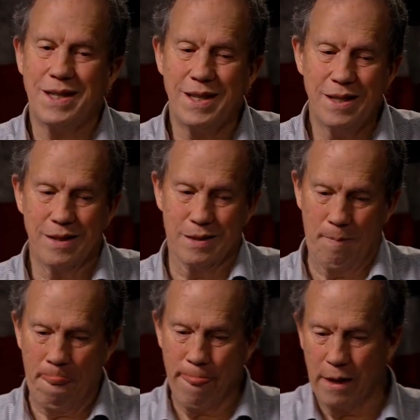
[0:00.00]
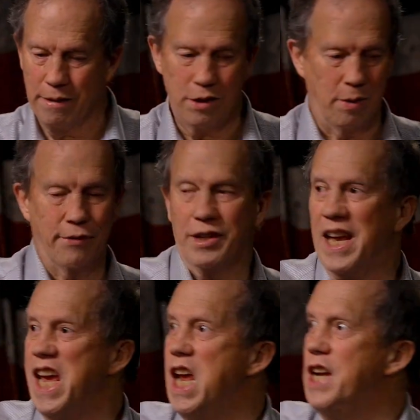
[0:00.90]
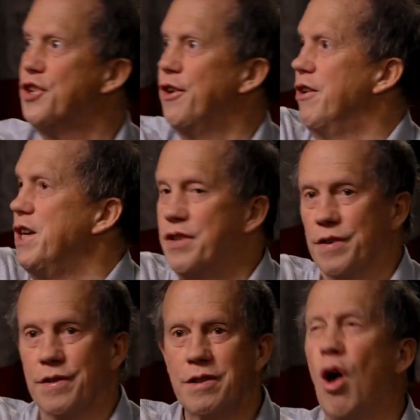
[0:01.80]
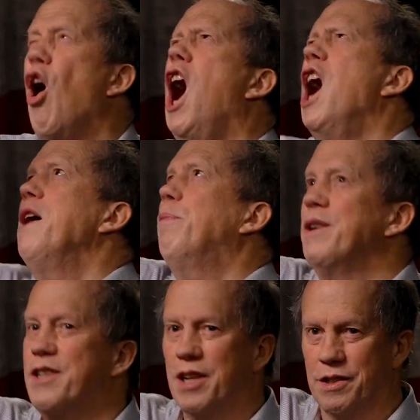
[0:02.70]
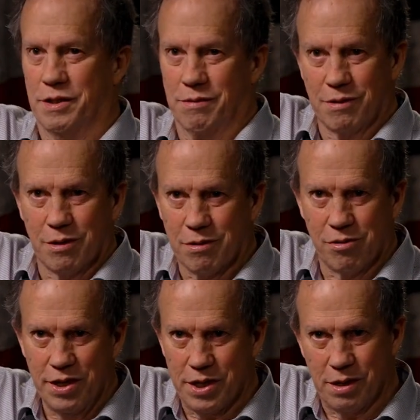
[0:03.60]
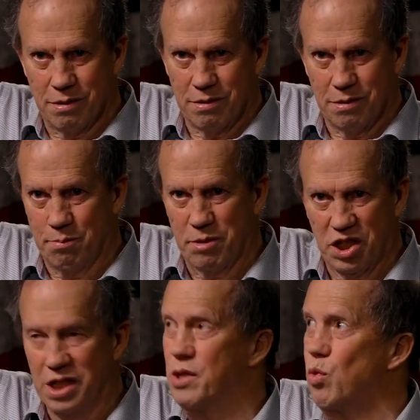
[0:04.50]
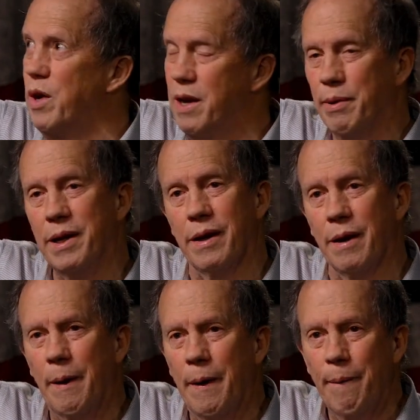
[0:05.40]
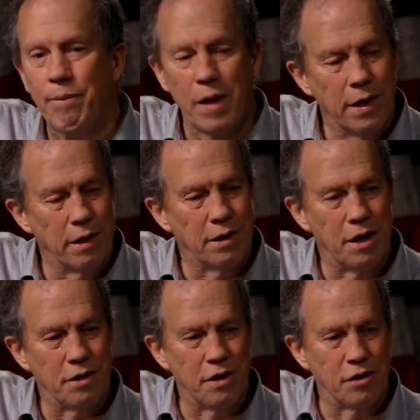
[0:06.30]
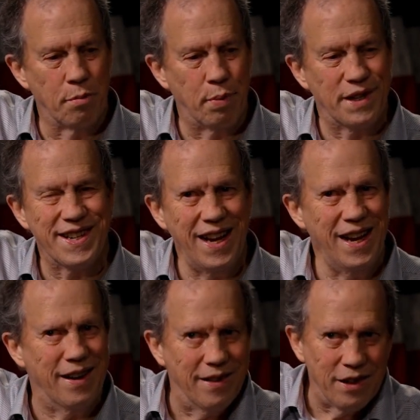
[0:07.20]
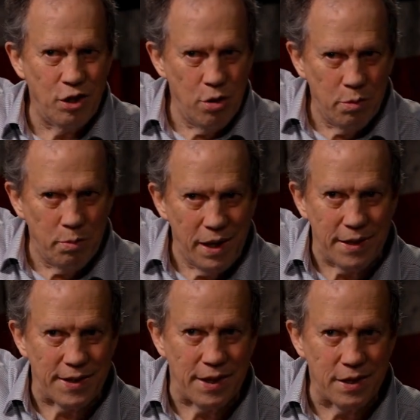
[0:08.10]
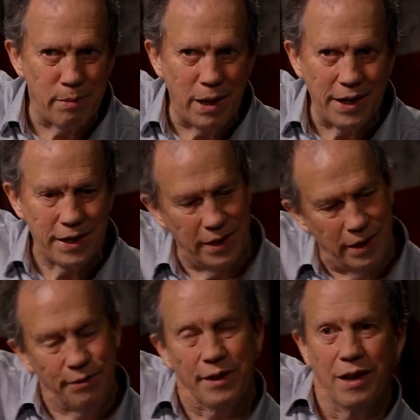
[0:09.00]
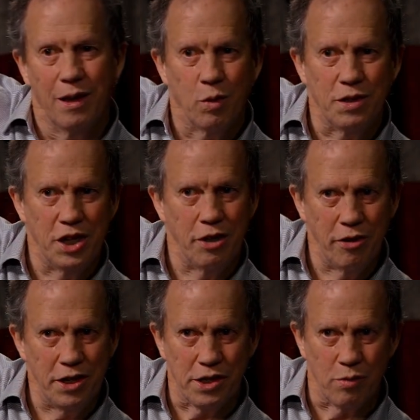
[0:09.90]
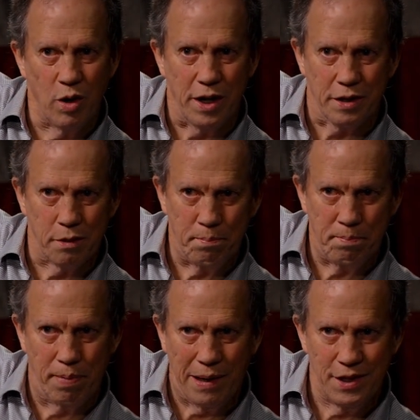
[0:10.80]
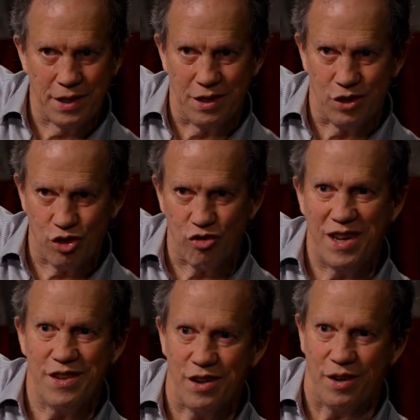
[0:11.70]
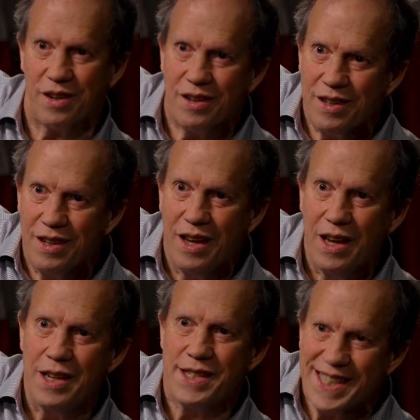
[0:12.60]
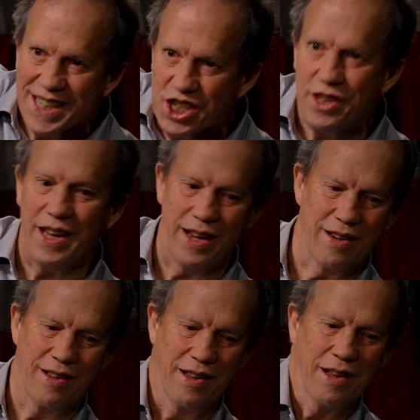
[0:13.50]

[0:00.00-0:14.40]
idea that you know after n generations, you know, hyper intelligent creatures, machines way up here, to pretend that human beings are smart enough with generation one to place constraints on it such that